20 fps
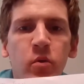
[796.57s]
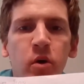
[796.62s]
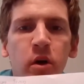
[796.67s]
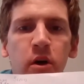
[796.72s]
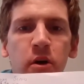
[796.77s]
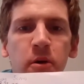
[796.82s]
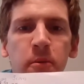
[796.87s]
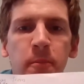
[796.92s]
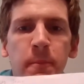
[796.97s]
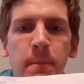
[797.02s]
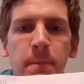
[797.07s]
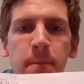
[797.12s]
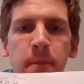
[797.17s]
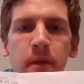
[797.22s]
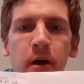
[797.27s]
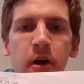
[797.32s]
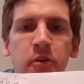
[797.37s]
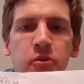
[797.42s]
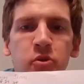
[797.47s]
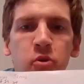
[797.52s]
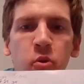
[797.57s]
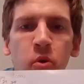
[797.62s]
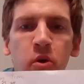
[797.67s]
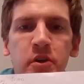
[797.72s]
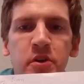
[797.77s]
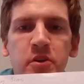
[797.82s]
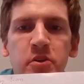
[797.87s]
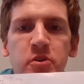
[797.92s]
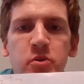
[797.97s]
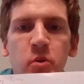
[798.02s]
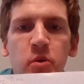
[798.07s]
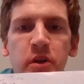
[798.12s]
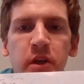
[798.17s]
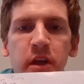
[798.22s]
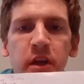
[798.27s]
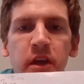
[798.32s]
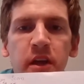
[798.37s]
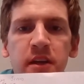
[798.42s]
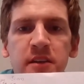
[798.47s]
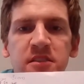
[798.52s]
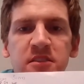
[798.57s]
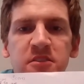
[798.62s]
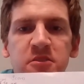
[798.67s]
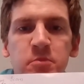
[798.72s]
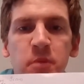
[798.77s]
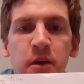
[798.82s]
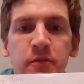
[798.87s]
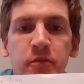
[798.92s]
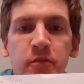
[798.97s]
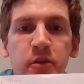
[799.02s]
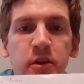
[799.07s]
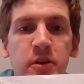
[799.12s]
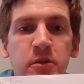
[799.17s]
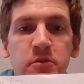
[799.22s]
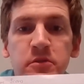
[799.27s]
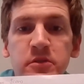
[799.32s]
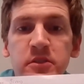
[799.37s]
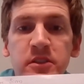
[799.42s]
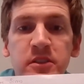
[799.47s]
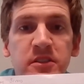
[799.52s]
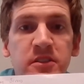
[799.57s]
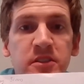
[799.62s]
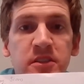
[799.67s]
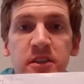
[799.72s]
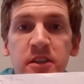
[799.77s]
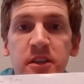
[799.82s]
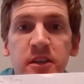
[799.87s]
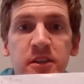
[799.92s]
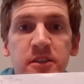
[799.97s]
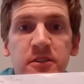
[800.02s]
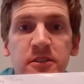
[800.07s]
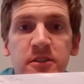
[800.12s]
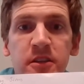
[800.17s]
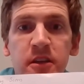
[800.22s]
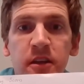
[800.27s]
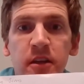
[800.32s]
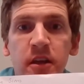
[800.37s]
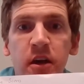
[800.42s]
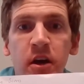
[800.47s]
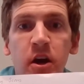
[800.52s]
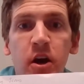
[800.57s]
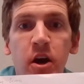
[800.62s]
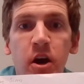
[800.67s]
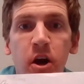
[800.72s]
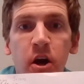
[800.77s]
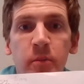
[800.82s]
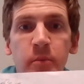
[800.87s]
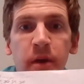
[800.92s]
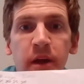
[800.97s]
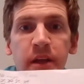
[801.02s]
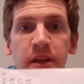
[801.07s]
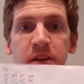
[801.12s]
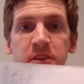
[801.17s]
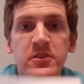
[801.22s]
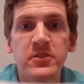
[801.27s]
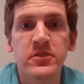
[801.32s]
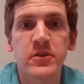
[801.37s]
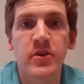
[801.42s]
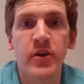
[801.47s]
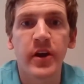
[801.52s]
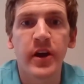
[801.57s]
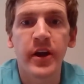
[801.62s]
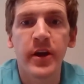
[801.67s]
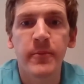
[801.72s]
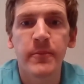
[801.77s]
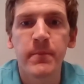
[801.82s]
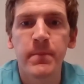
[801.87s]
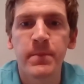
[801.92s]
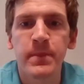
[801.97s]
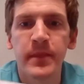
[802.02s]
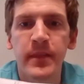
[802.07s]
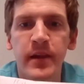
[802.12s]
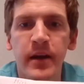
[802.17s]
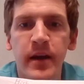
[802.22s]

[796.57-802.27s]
Well, on 20 to 28, since my frequency is 6, on my histogram,